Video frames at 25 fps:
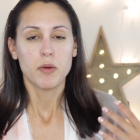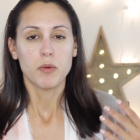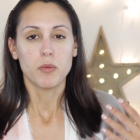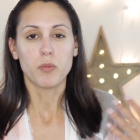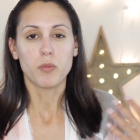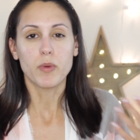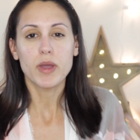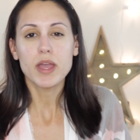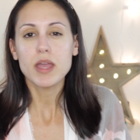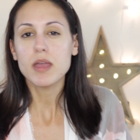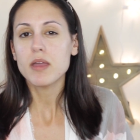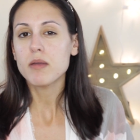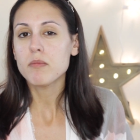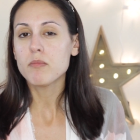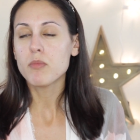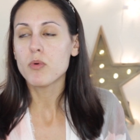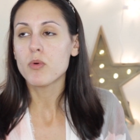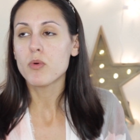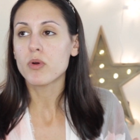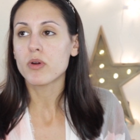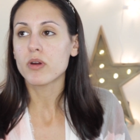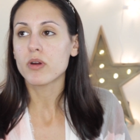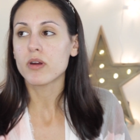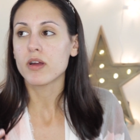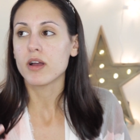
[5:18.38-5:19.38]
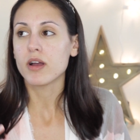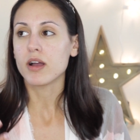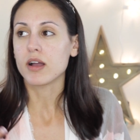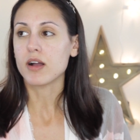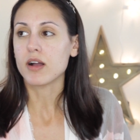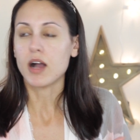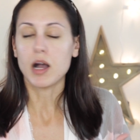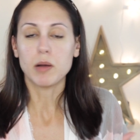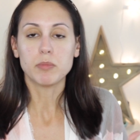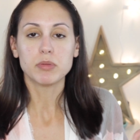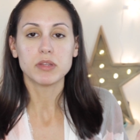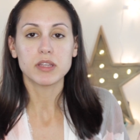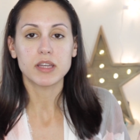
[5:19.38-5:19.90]
way more
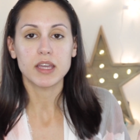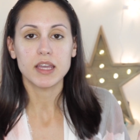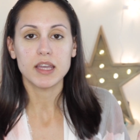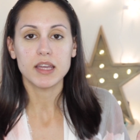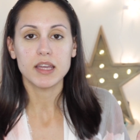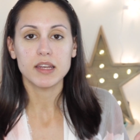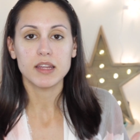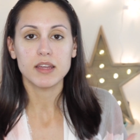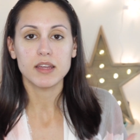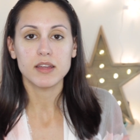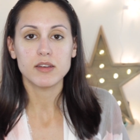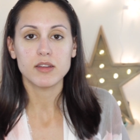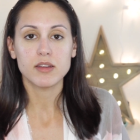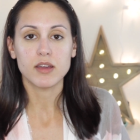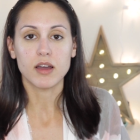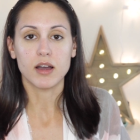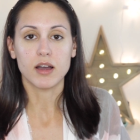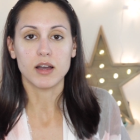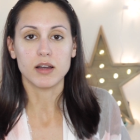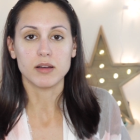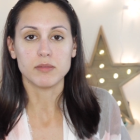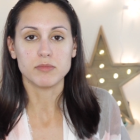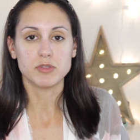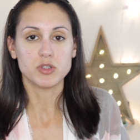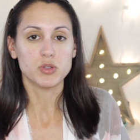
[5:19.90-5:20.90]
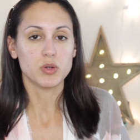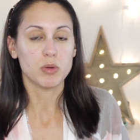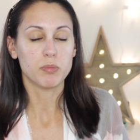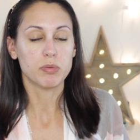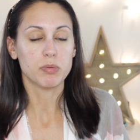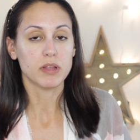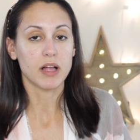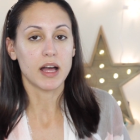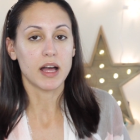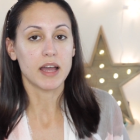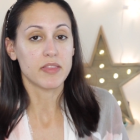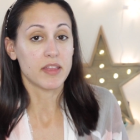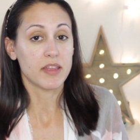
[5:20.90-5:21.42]
complicated um, to
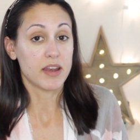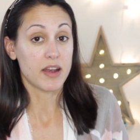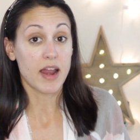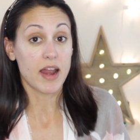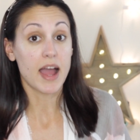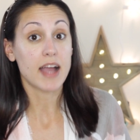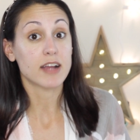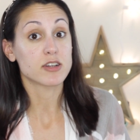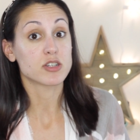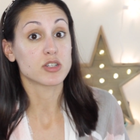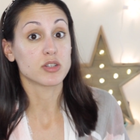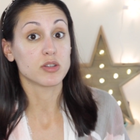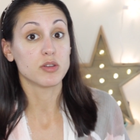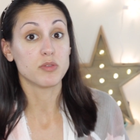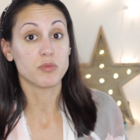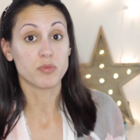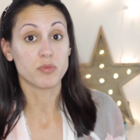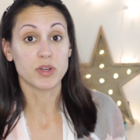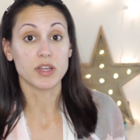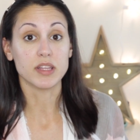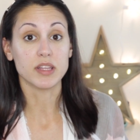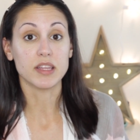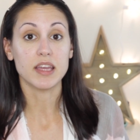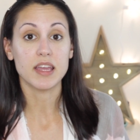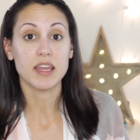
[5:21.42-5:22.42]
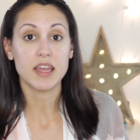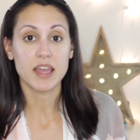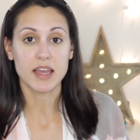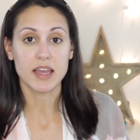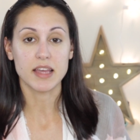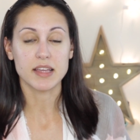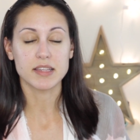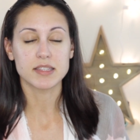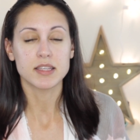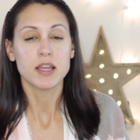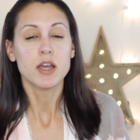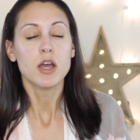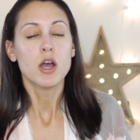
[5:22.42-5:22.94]
apply than it actually really
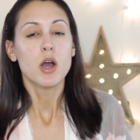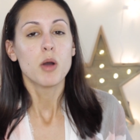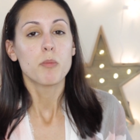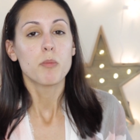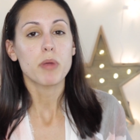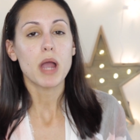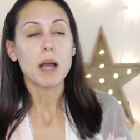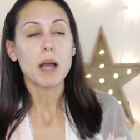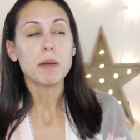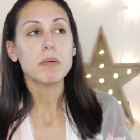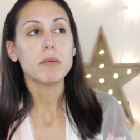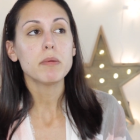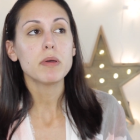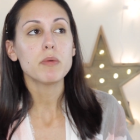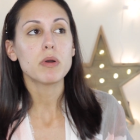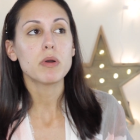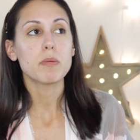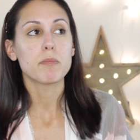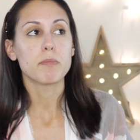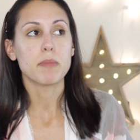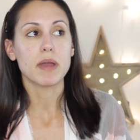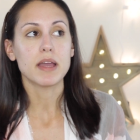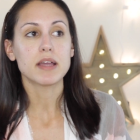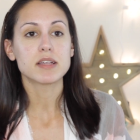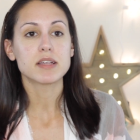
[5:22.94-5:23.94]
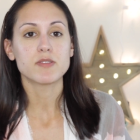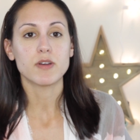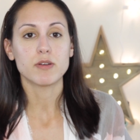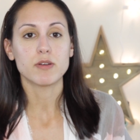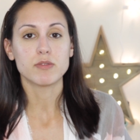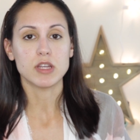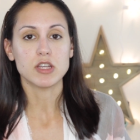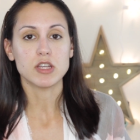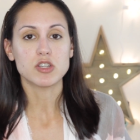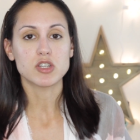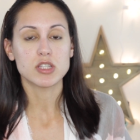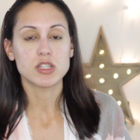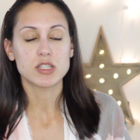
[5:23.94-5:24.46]
is. Probably what makes
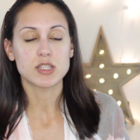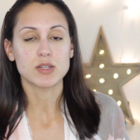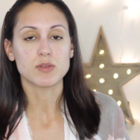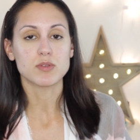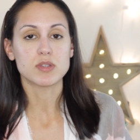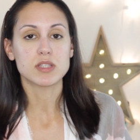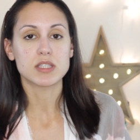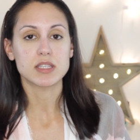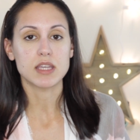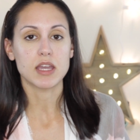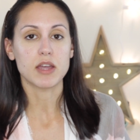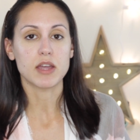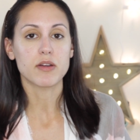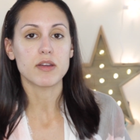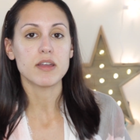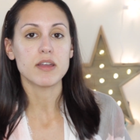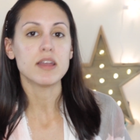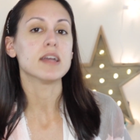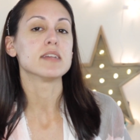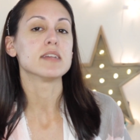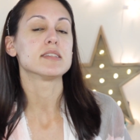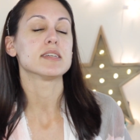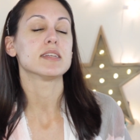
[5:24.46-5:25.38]
foundation so scary